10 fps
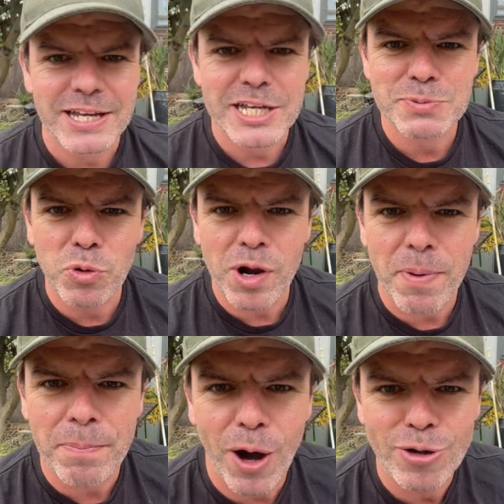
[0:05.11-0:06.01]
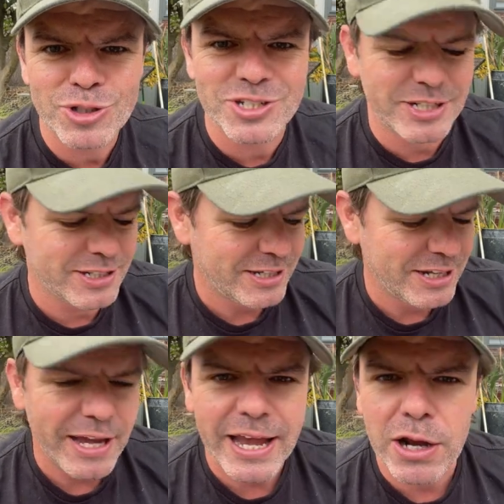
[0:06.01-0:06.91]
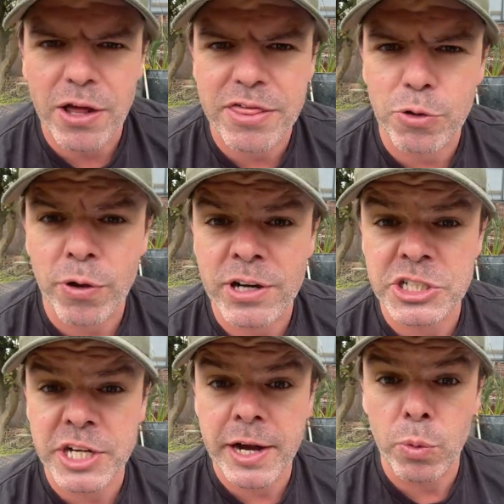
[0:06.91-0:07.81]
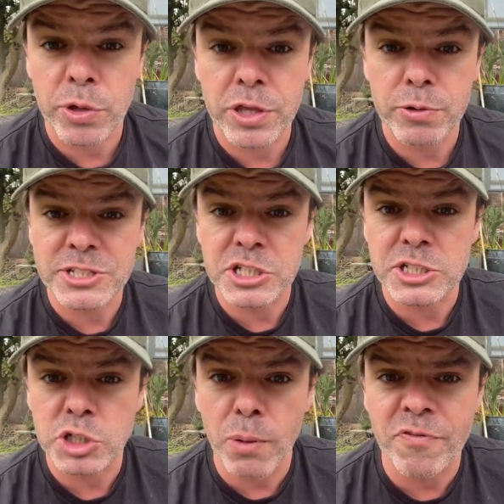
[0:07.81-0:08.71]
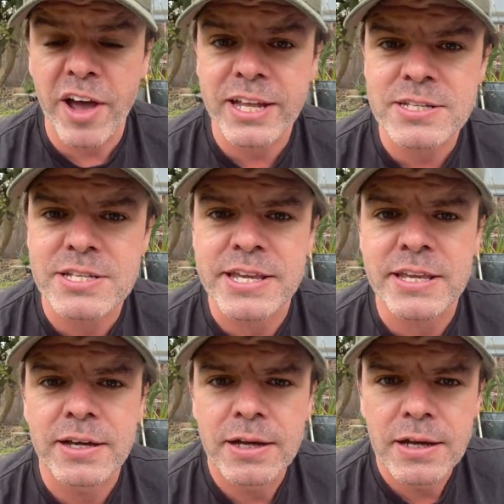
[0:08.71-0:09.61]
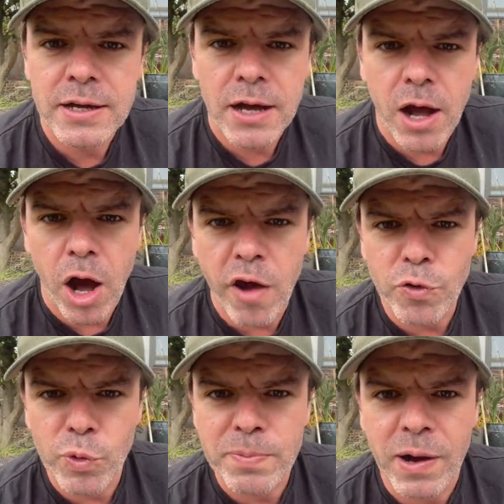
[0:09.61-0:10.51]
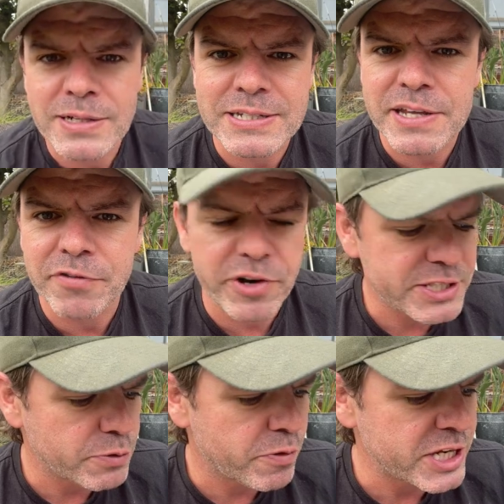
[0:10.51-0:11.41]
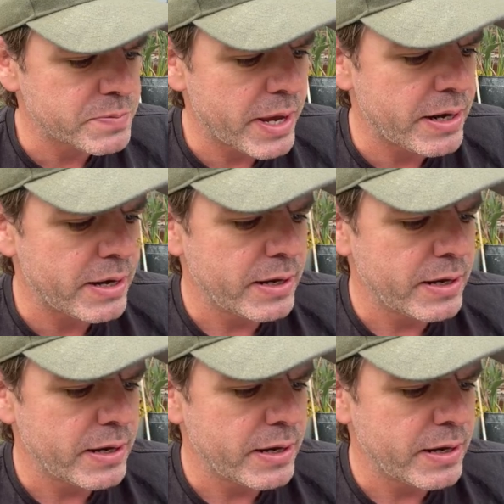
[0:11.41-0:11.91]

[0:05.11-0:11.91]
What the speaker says: He's put up a post and I thought I'd share it with you. It's a job vacancy over with my dear friends at ResMed.